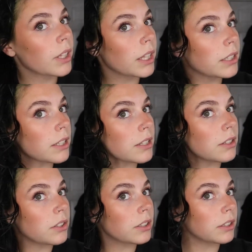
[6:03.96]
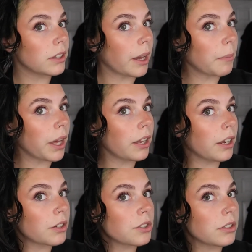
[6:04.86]
It doesn't look that bad,
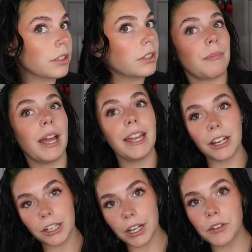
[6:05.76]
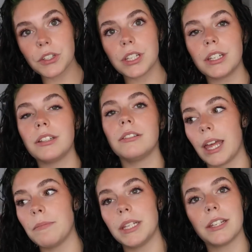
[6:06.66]
actually. My hair care routine
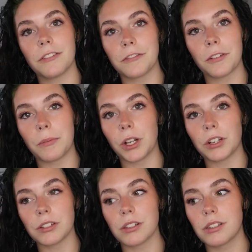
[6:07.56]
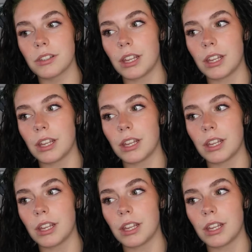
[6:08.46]
can be different from yours.